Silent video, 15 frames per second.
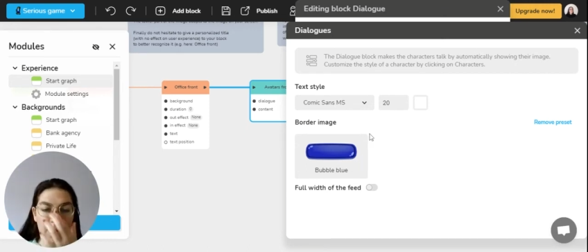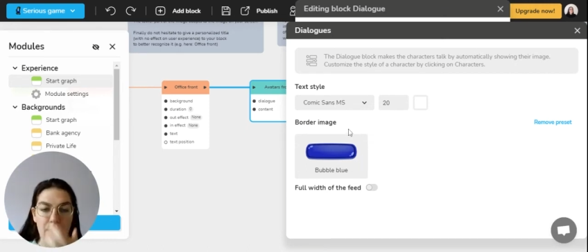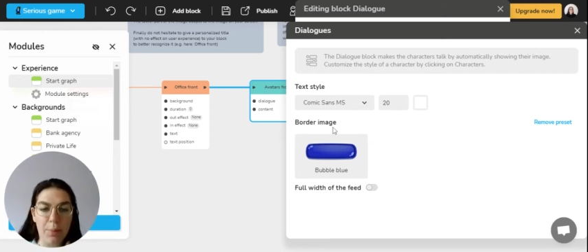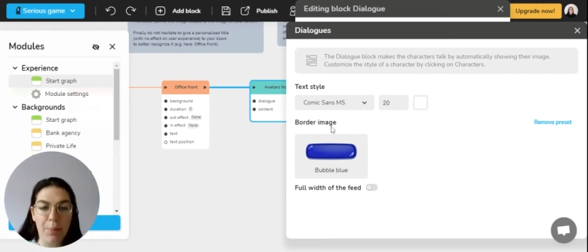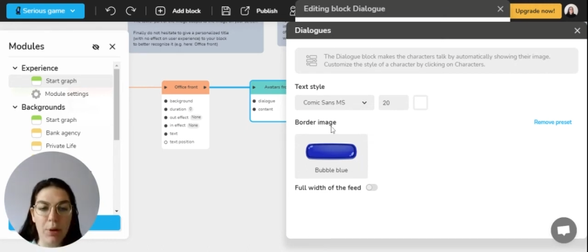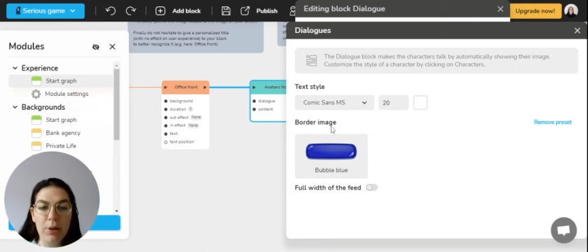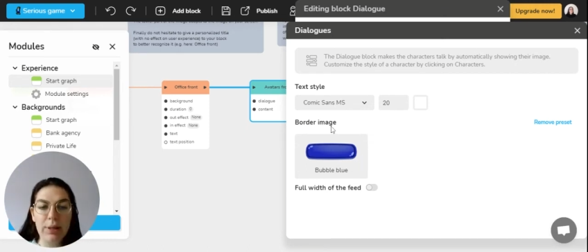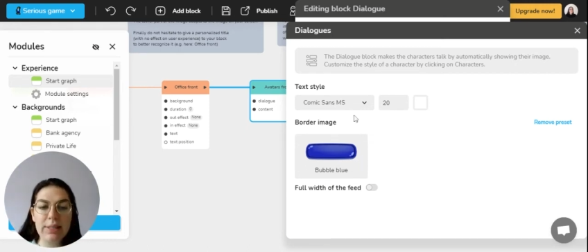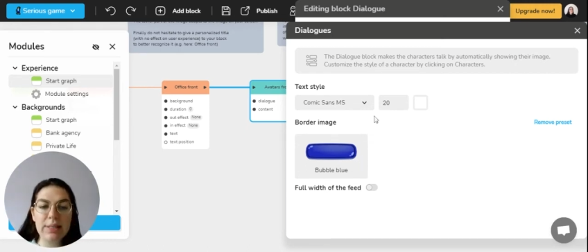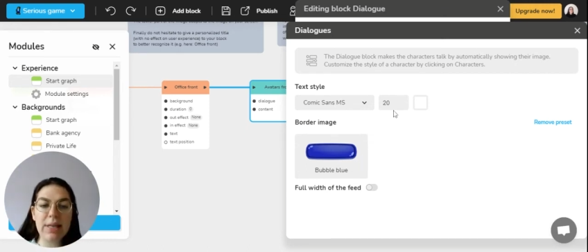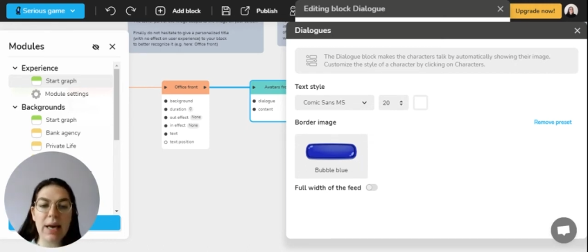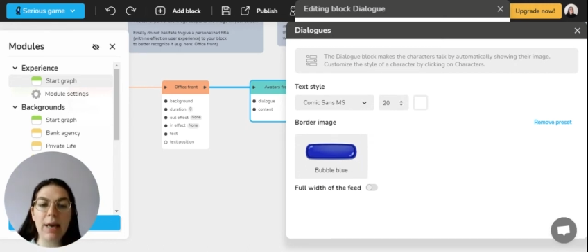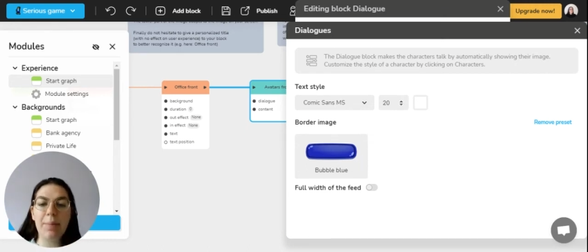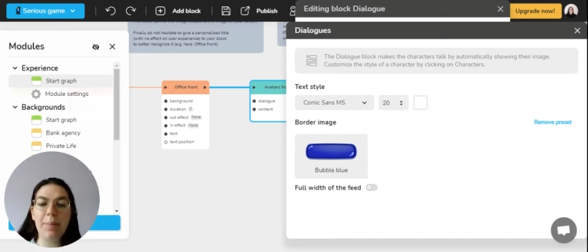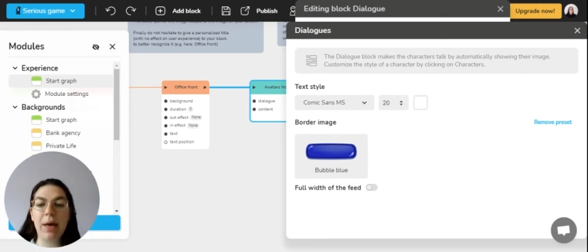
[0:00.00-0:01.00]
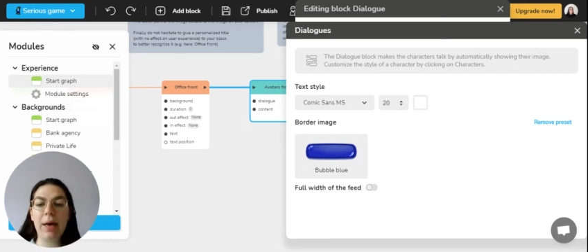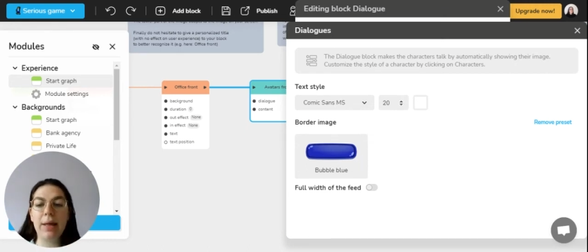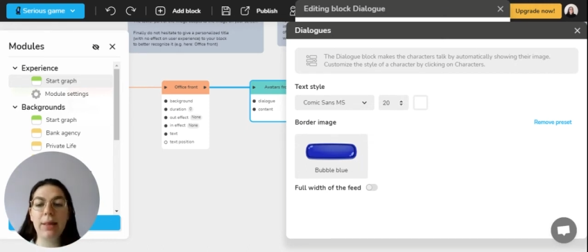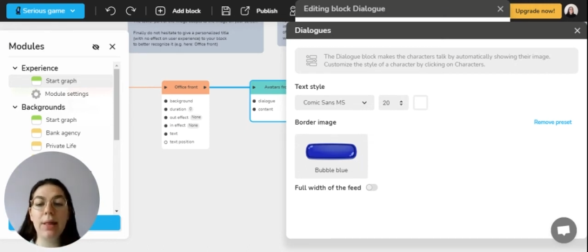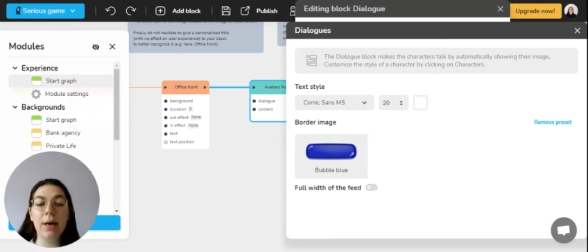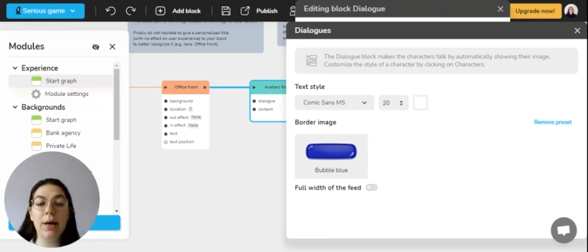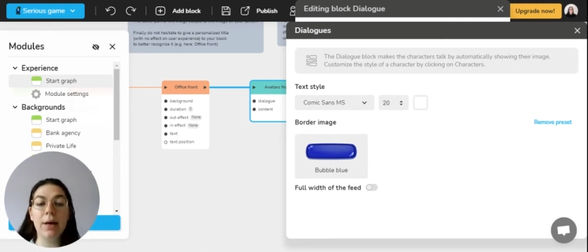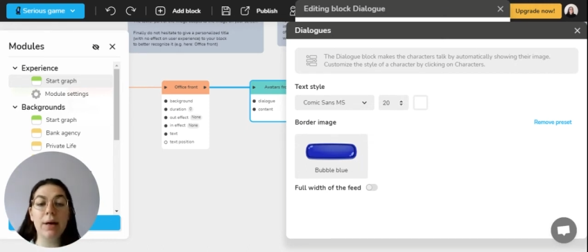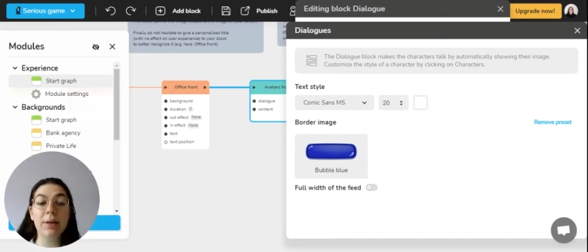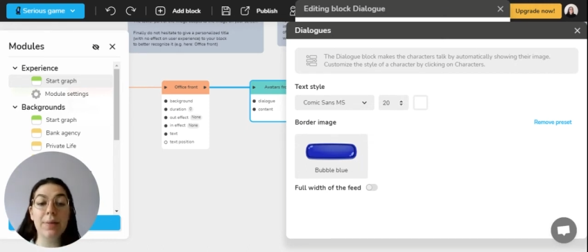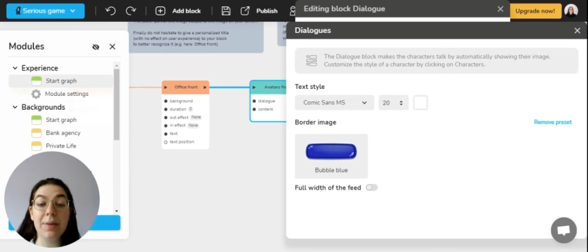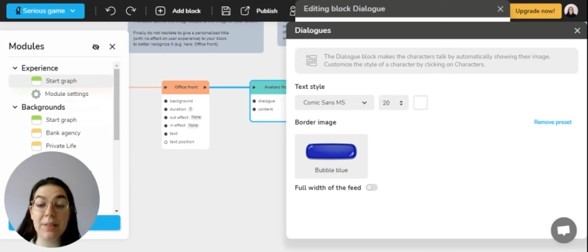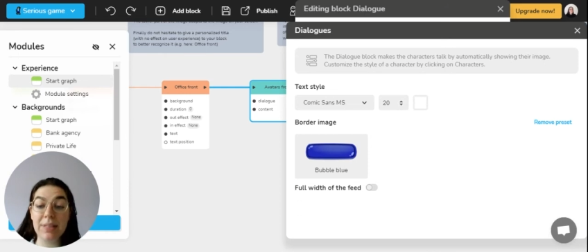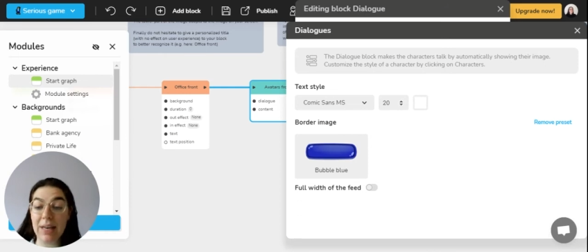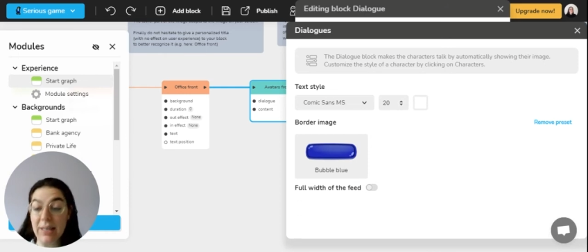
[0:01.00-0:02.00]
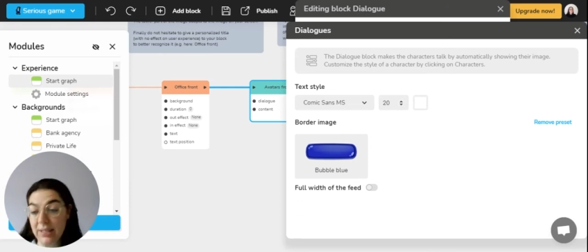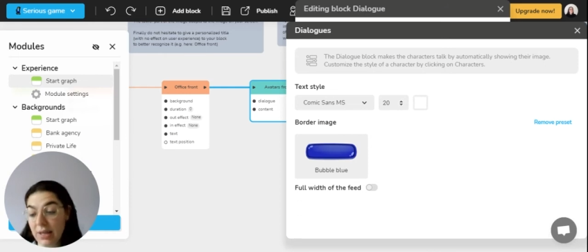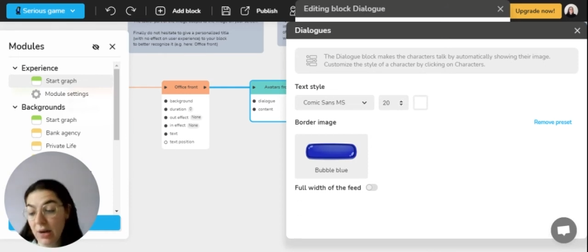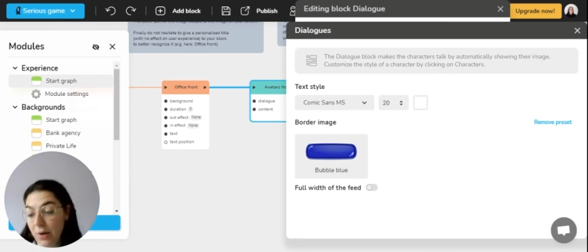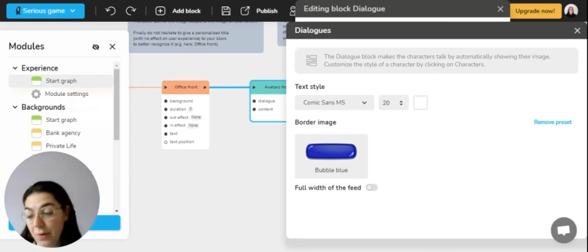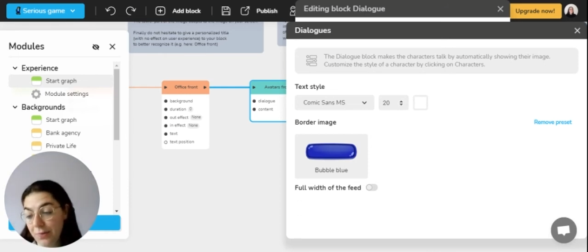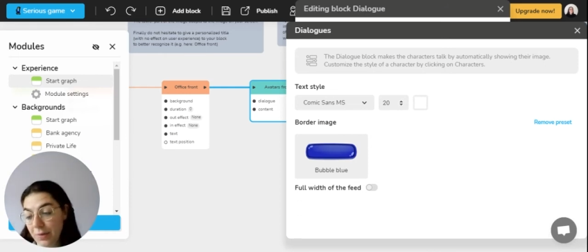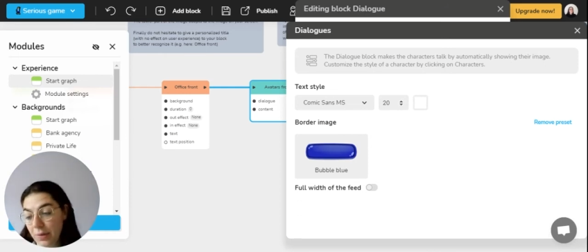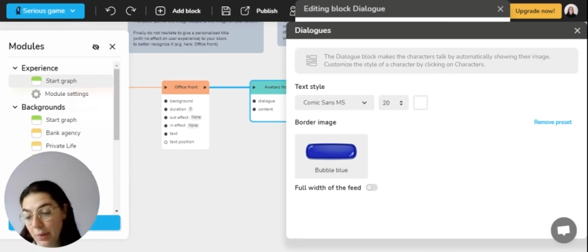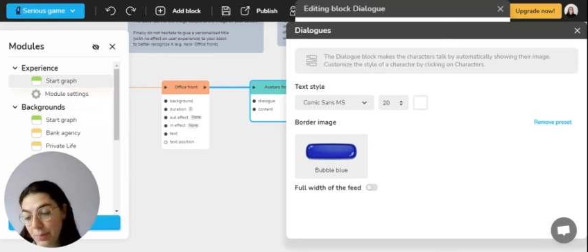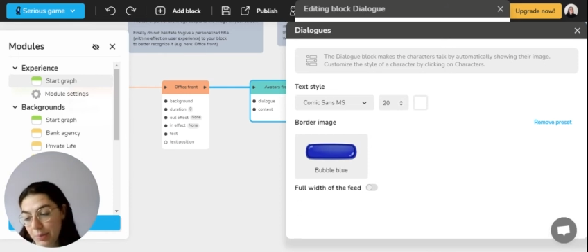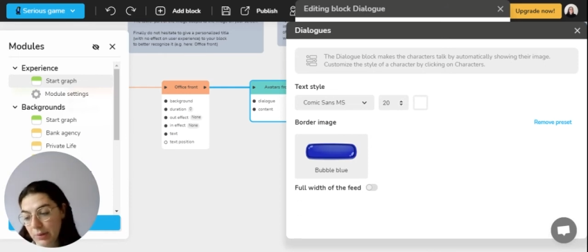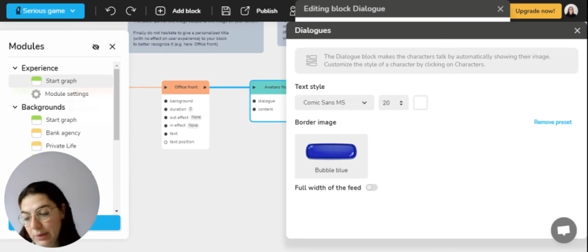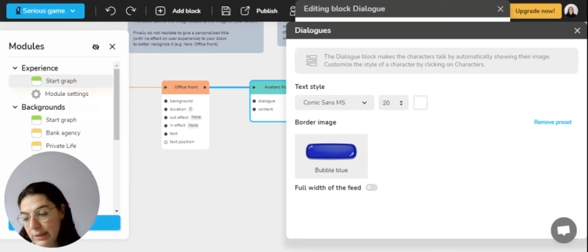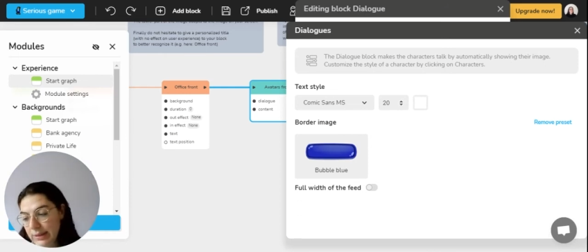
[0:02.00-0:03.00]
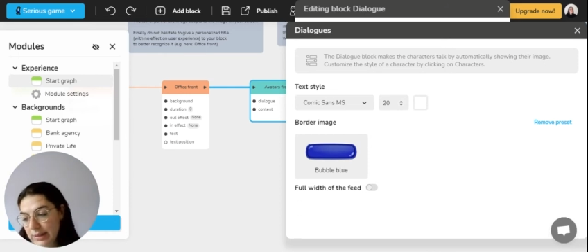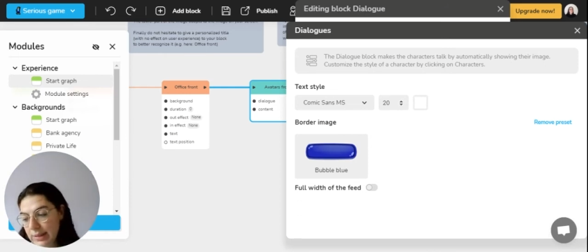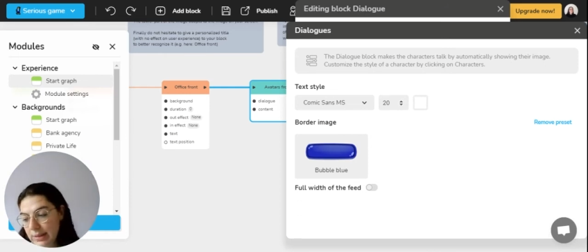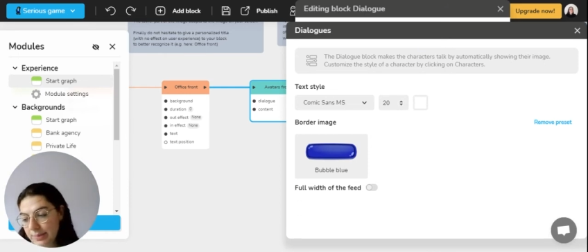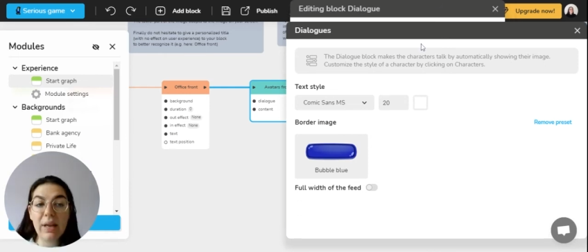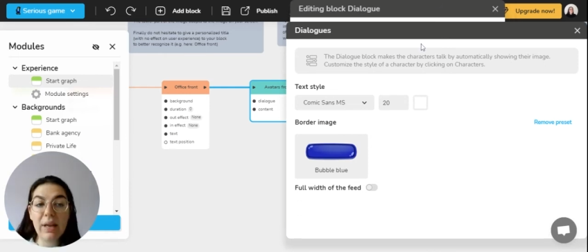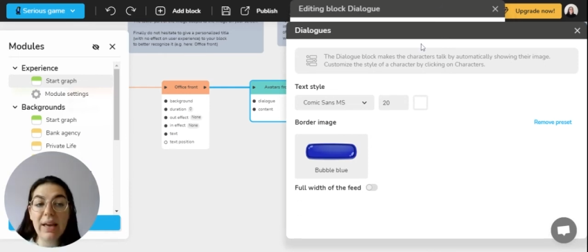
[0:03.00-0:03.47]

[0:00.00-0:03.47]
the police type and uh, the size of the police.